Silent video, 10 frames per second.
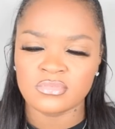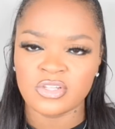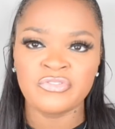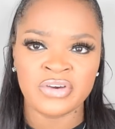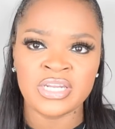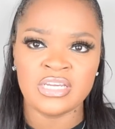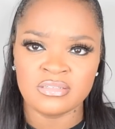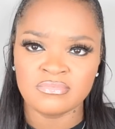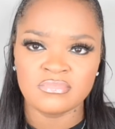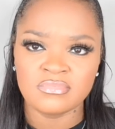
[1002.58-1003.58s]
Funny.
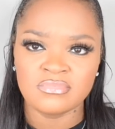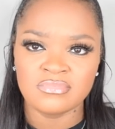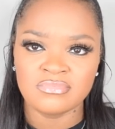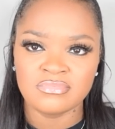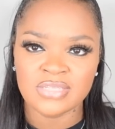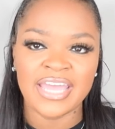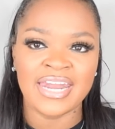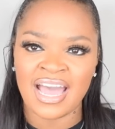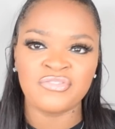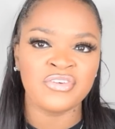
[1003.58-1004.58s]
And
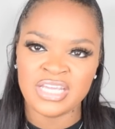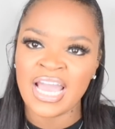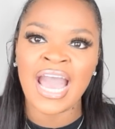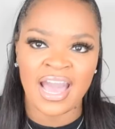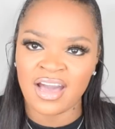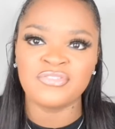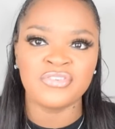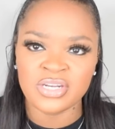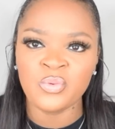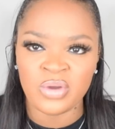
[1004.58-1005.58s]
not funny haha,
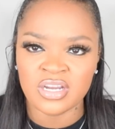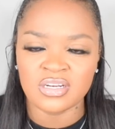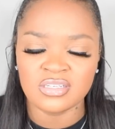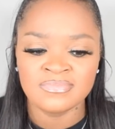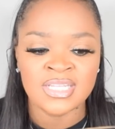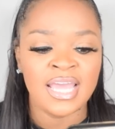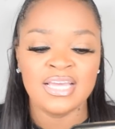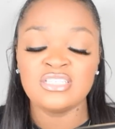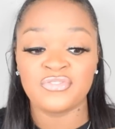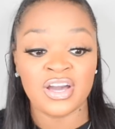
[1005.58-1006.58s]
funny weird.
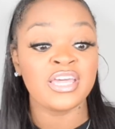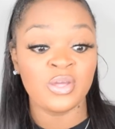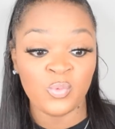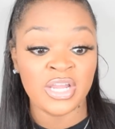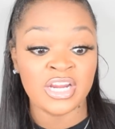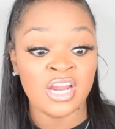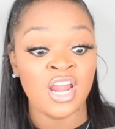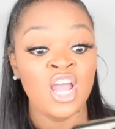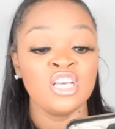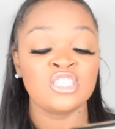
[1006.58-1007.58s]
He's fucking weird.
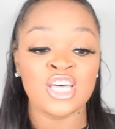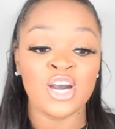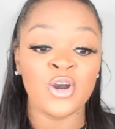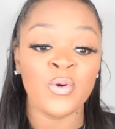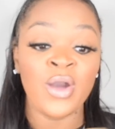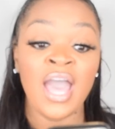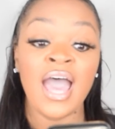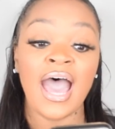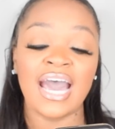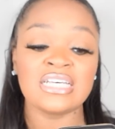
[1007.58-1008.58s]
So
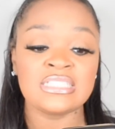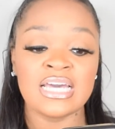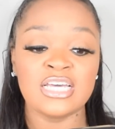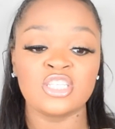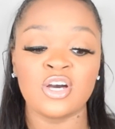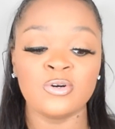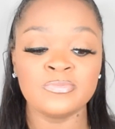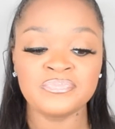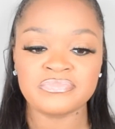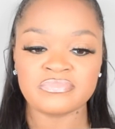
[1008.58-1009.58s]
I said,
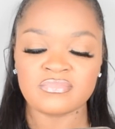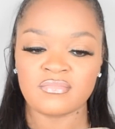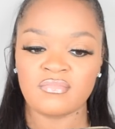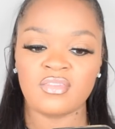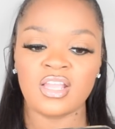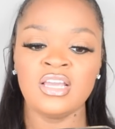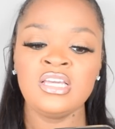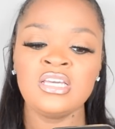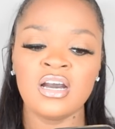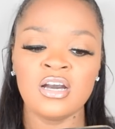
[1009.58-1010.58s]
so
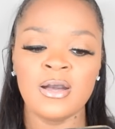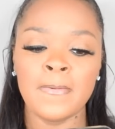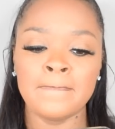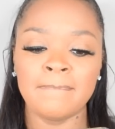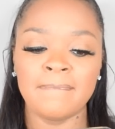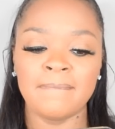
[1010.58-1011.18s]
he I